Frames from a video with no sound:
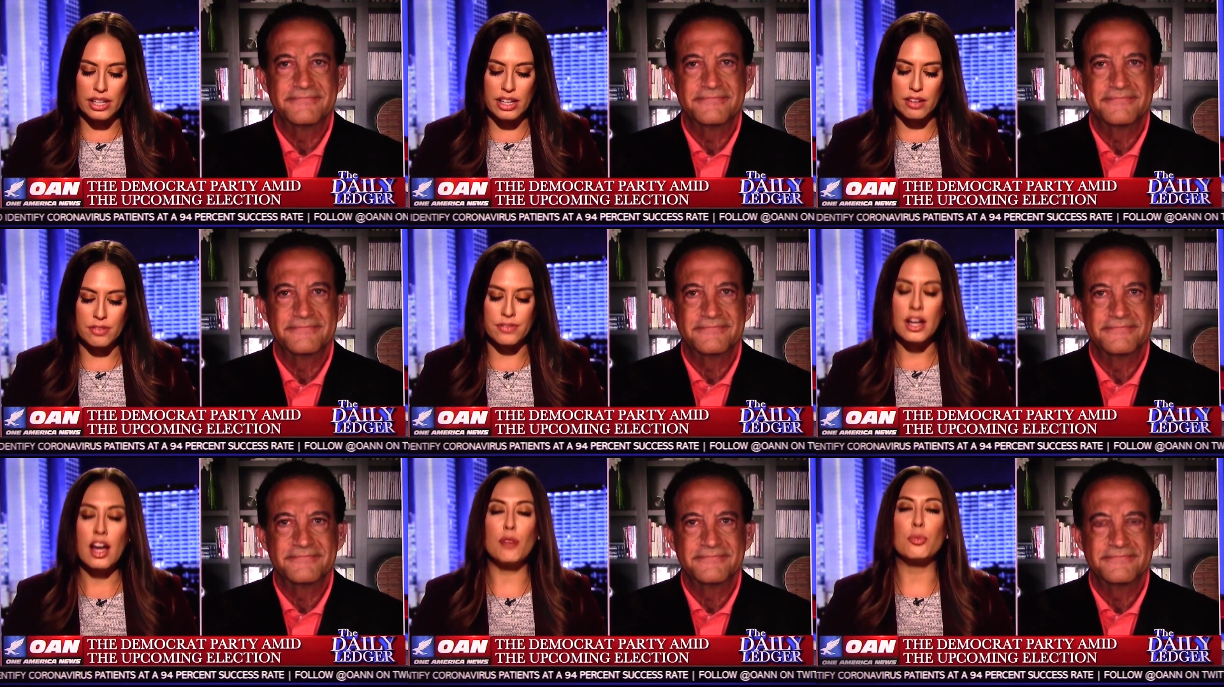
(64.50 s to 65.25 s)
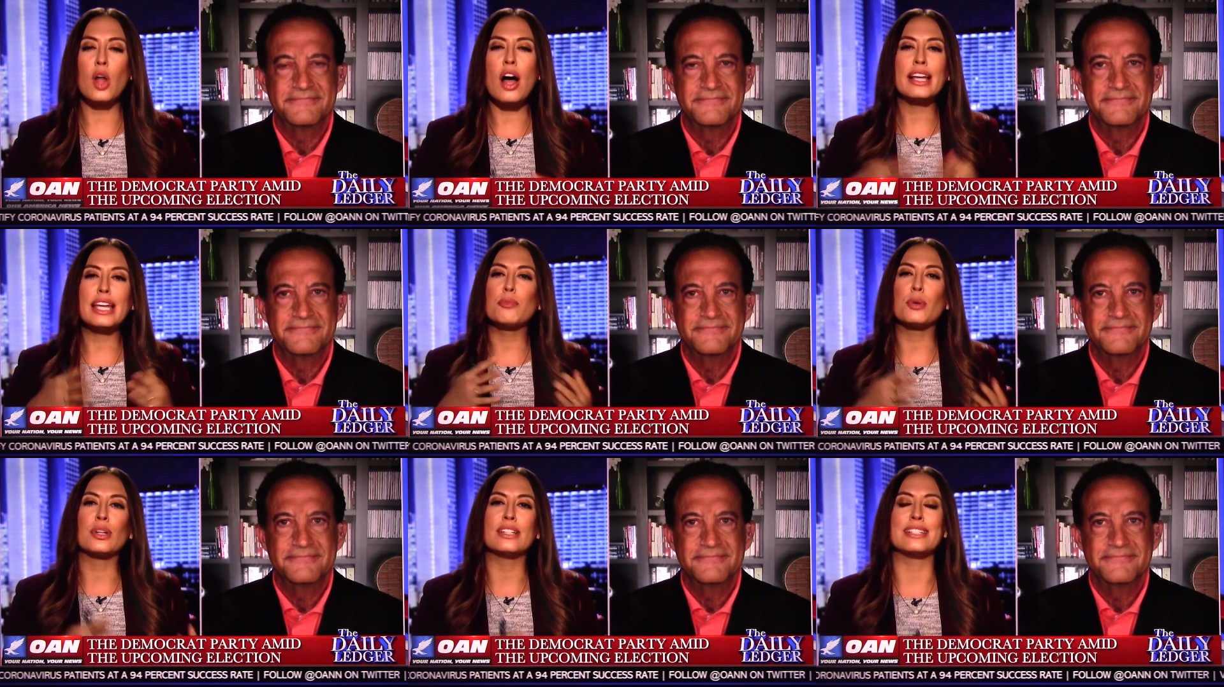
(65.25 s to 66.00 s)
Speaker 1: Party of, of,
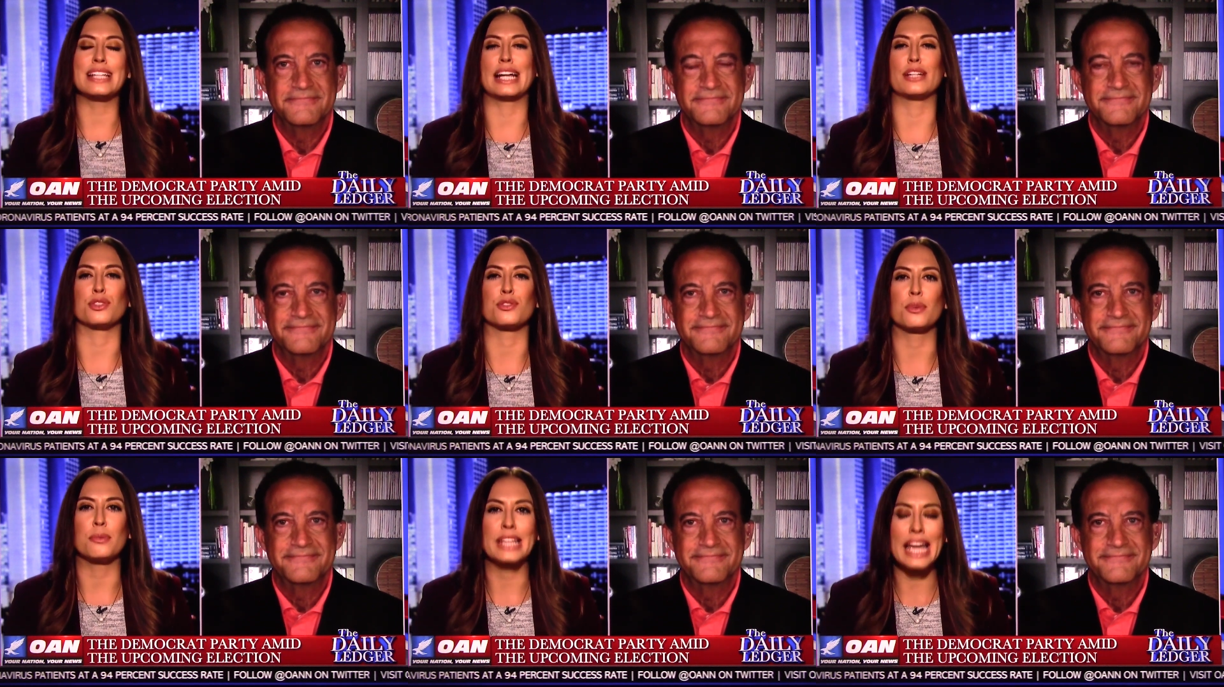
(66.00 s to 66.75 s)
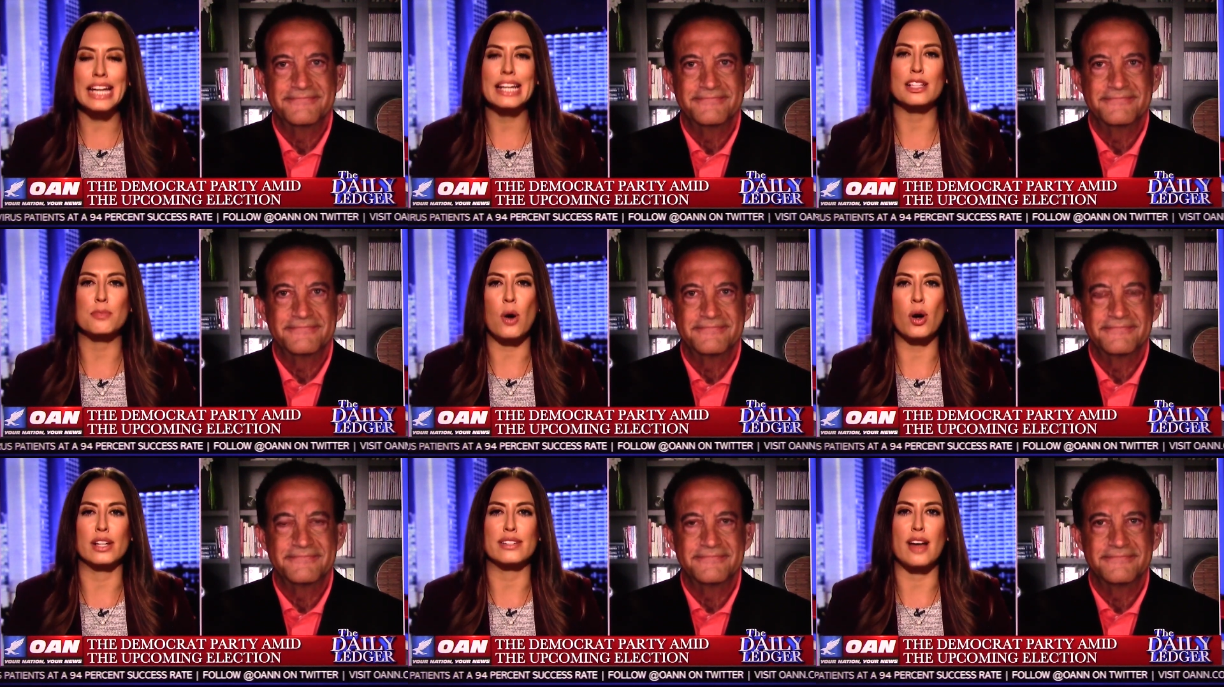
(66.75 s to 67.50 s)
blocking Bernie Sanders from getting his
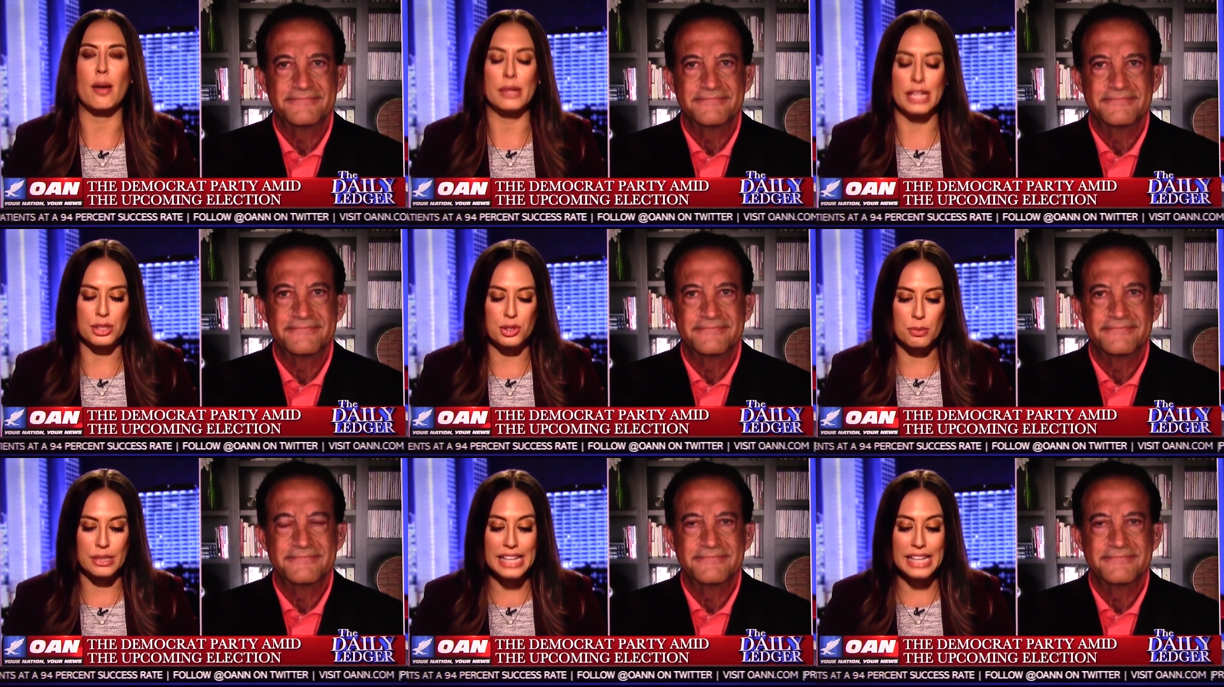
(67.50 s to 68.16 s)
party's nomination,